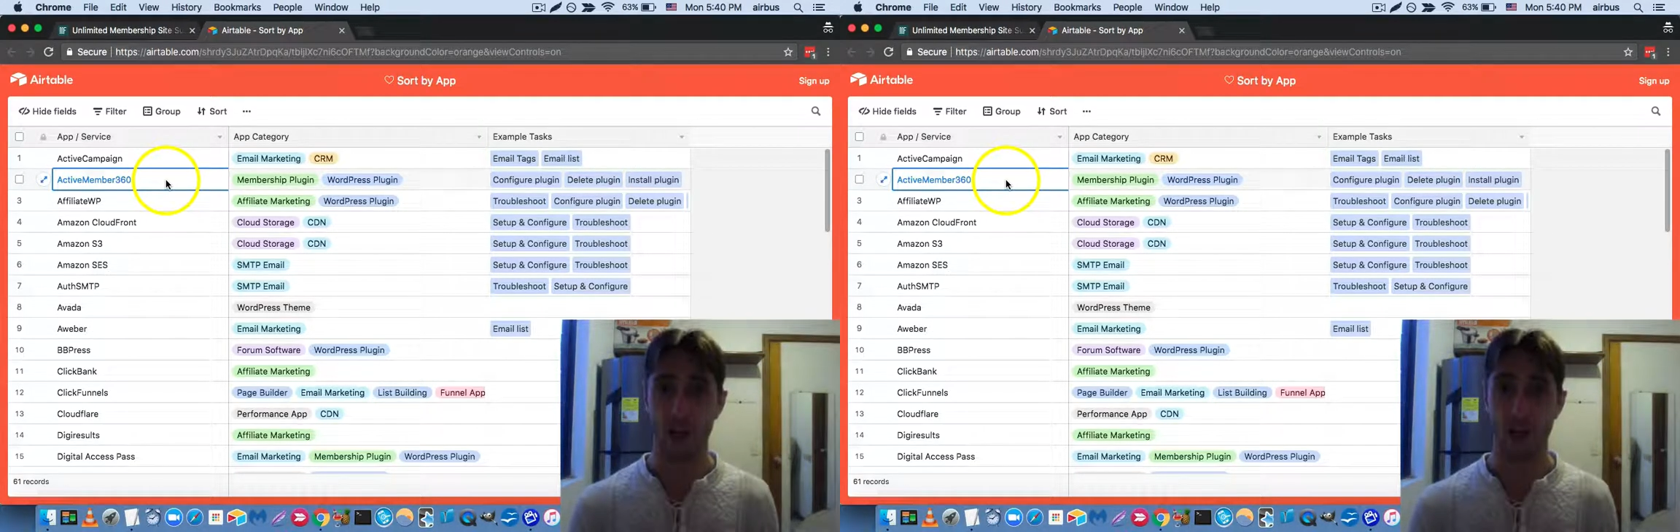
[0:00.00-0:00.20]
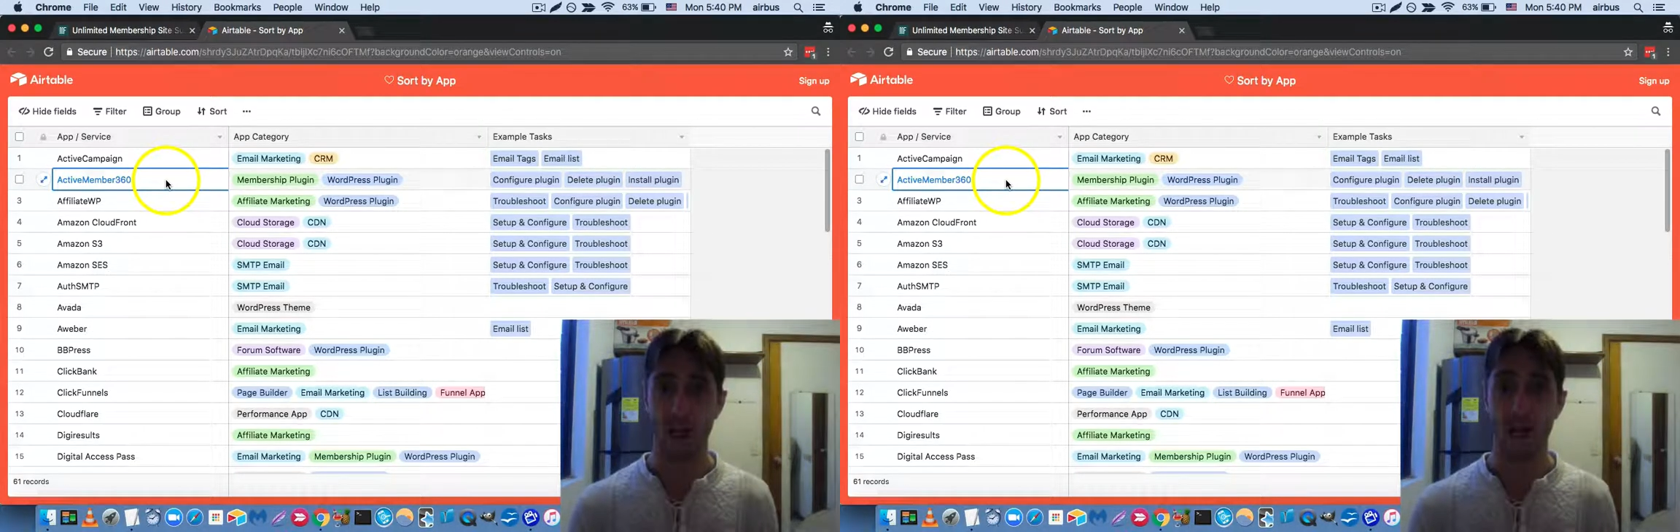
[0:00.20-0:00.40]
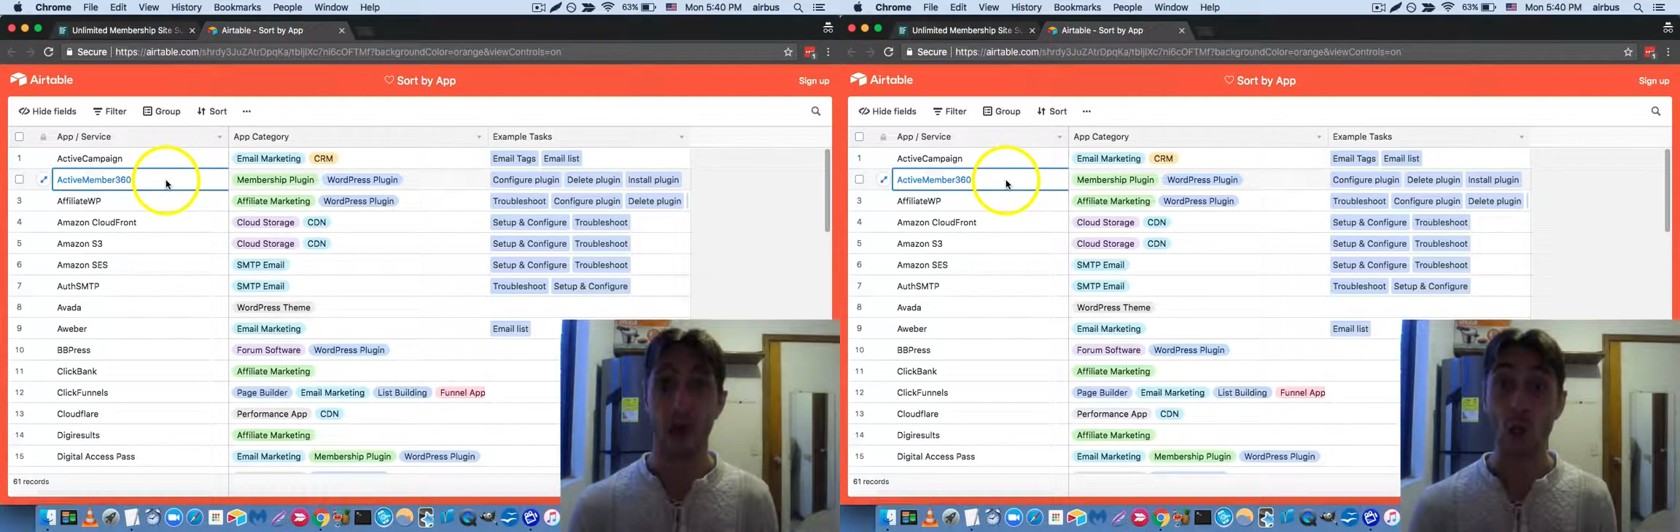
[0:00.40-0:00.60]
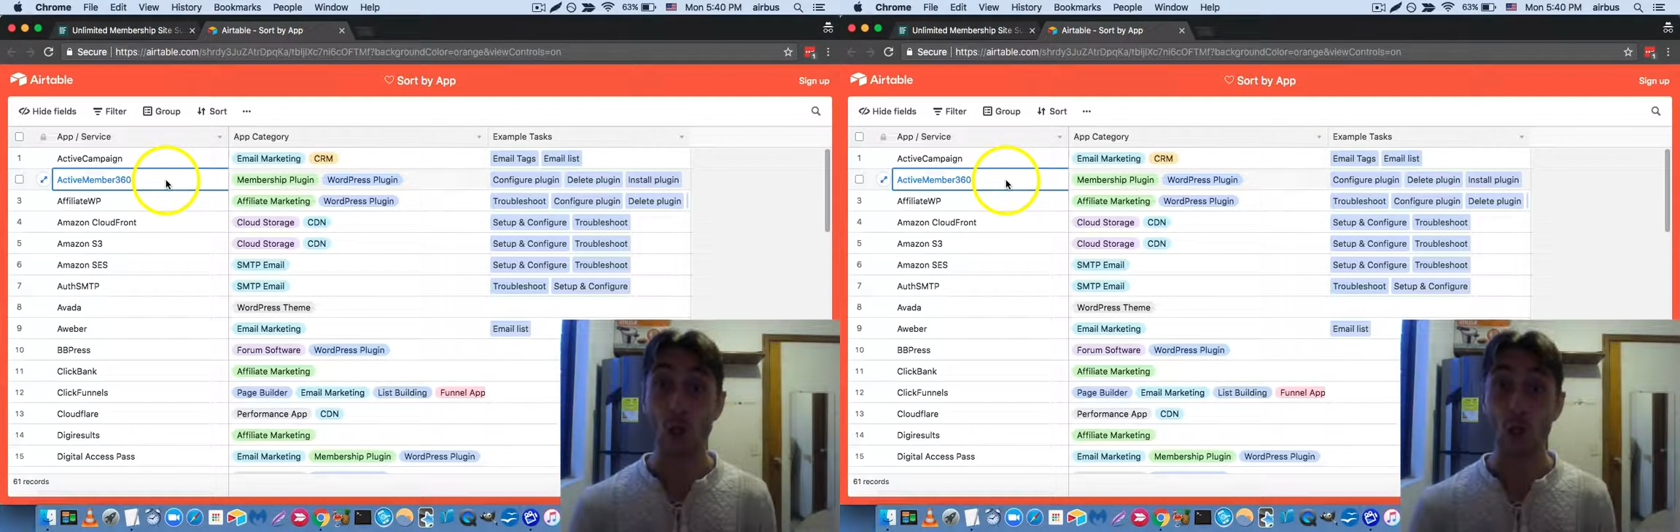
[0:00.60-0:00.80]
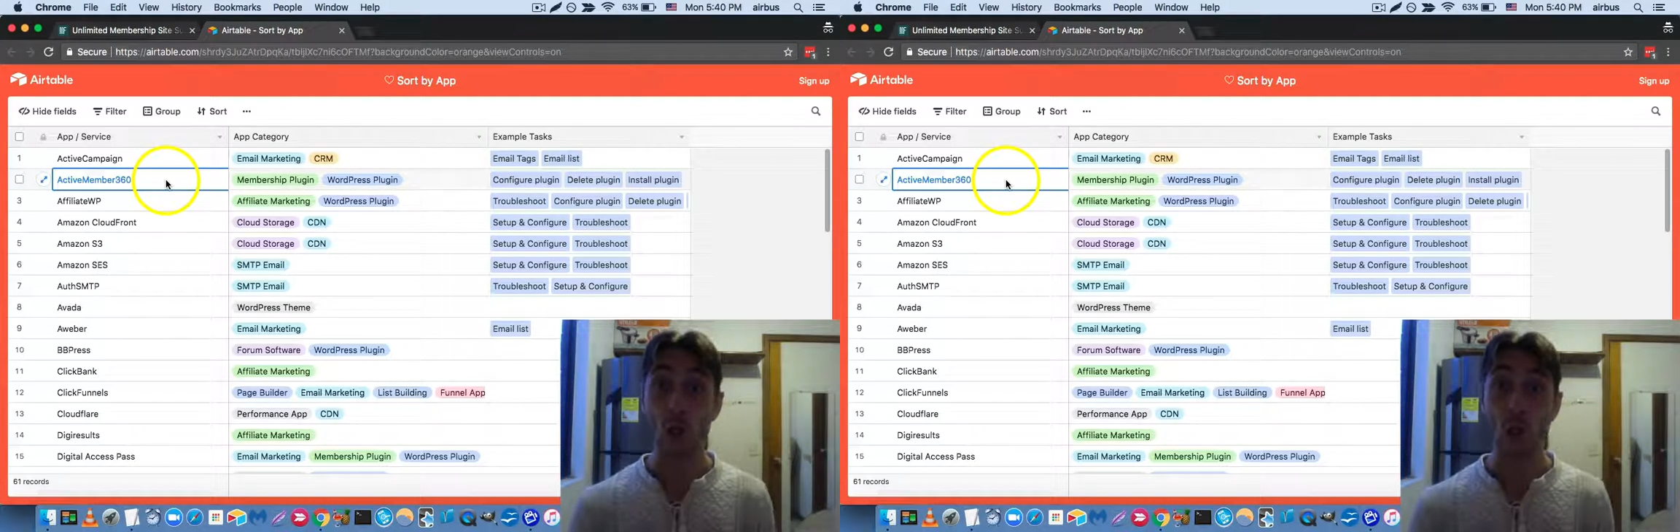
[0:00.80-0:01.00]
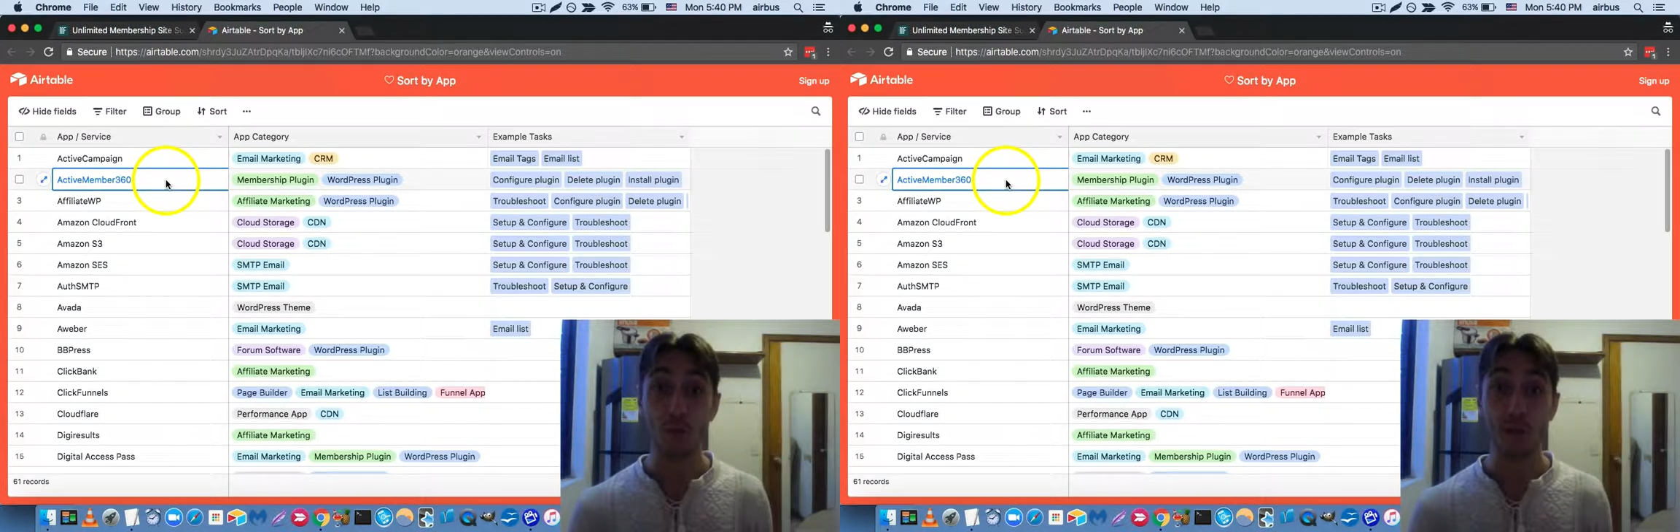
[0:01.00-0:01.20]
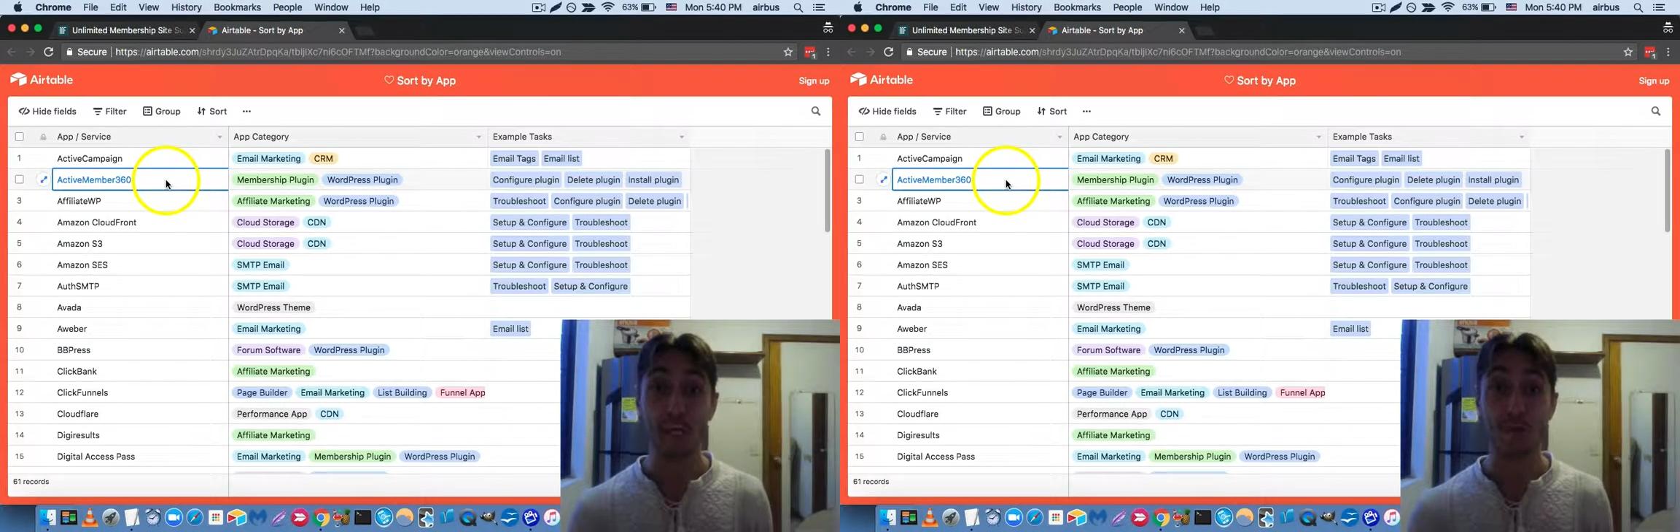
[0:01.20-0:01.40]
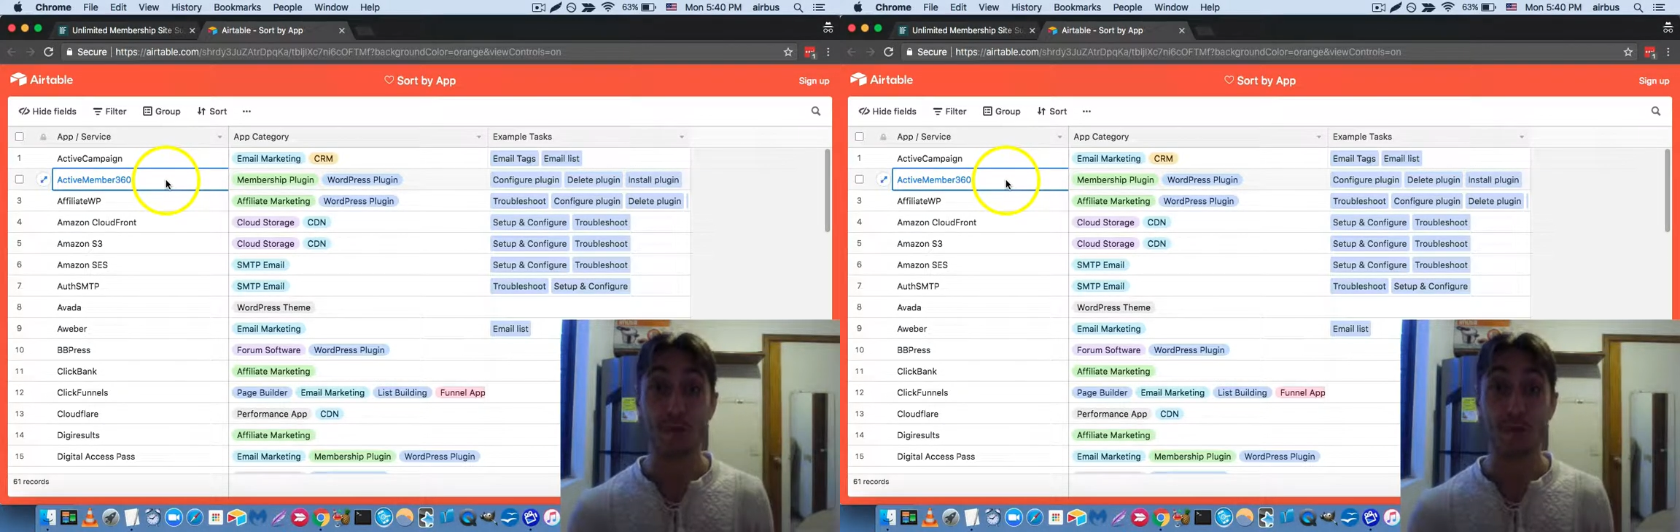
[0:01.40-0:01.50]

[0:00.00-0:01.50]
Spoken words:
how long ago you became a